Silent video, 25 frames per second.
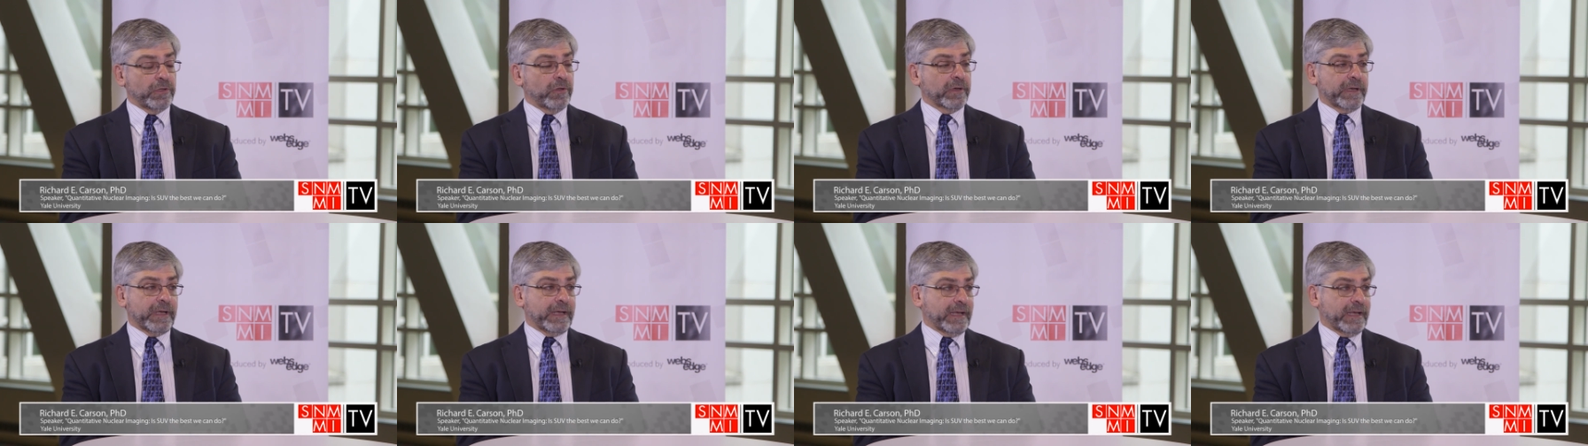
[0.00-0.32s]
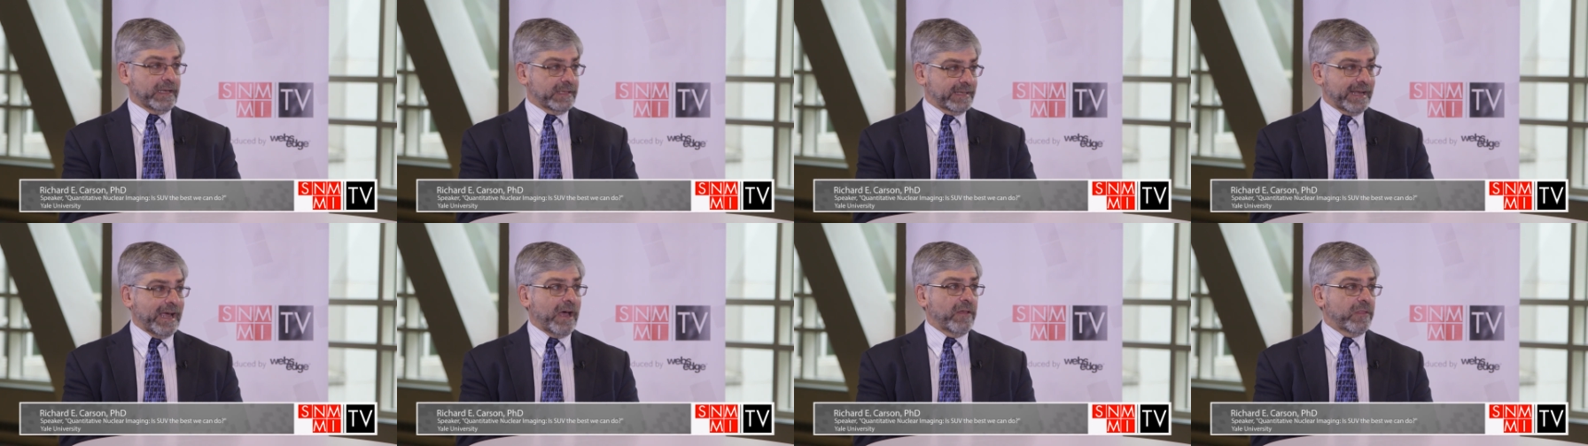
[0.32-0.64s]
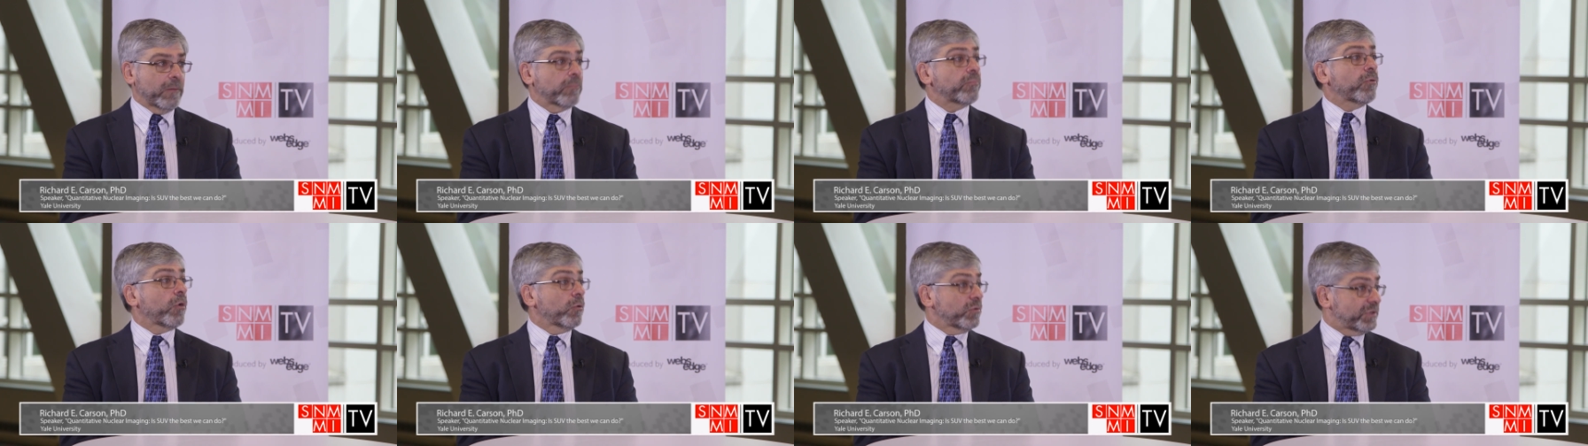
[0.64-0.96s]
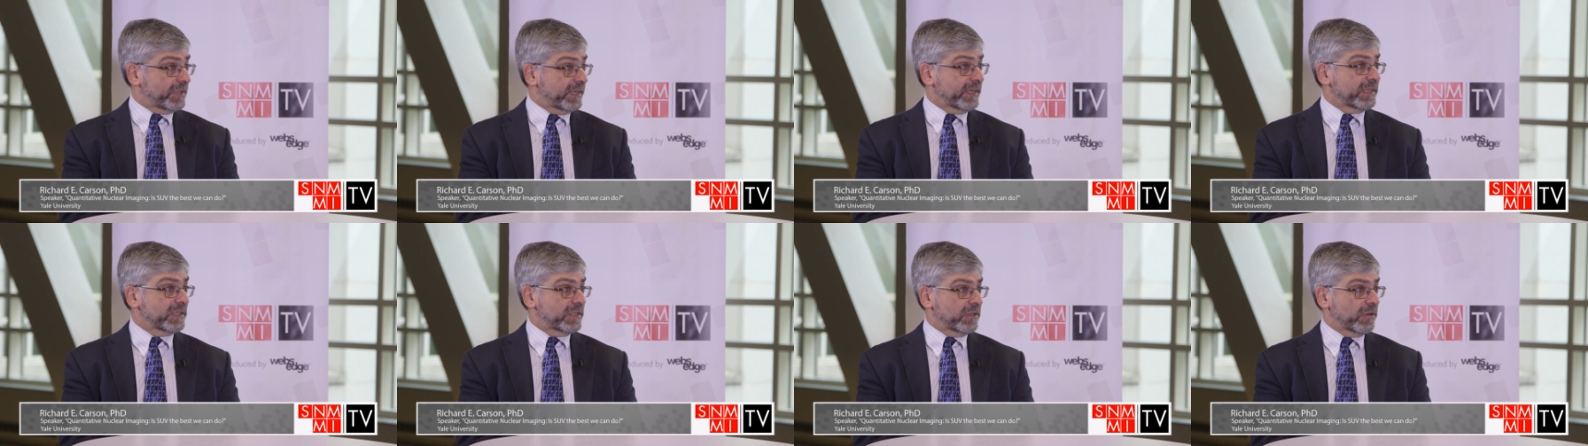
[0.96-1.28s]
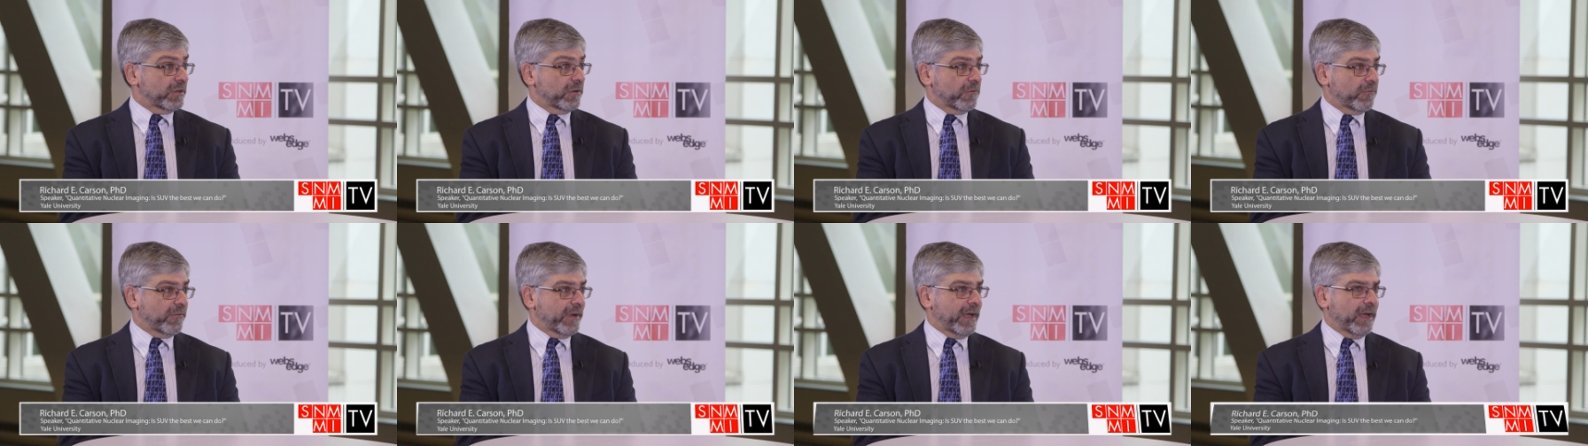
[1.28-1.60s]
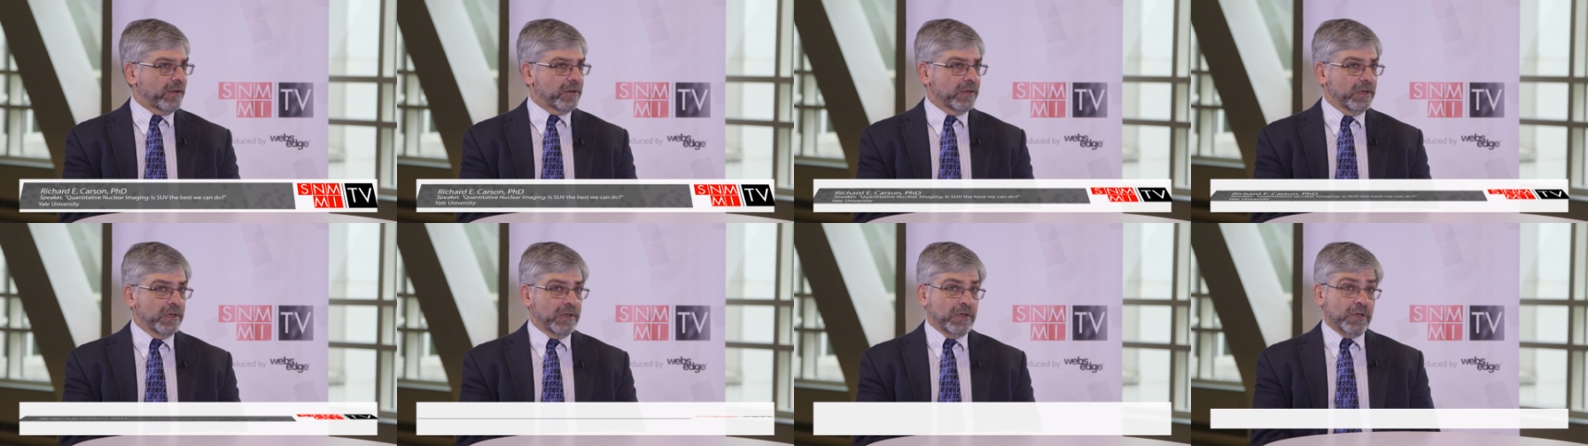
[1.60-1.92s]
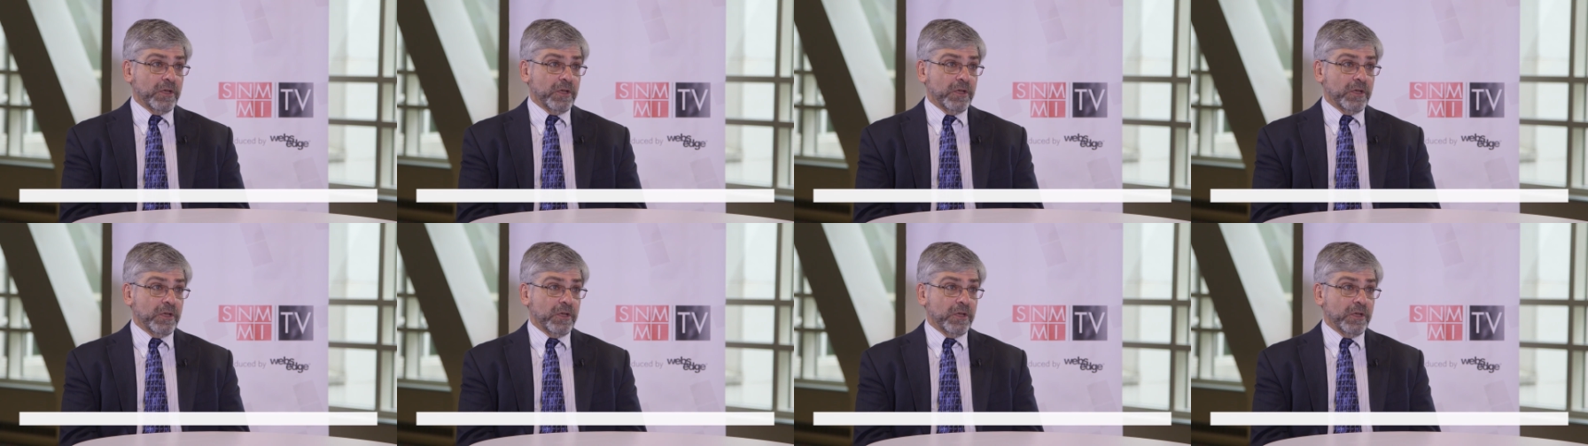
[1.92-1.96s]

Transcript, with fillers: looking at tau, the proteins that are found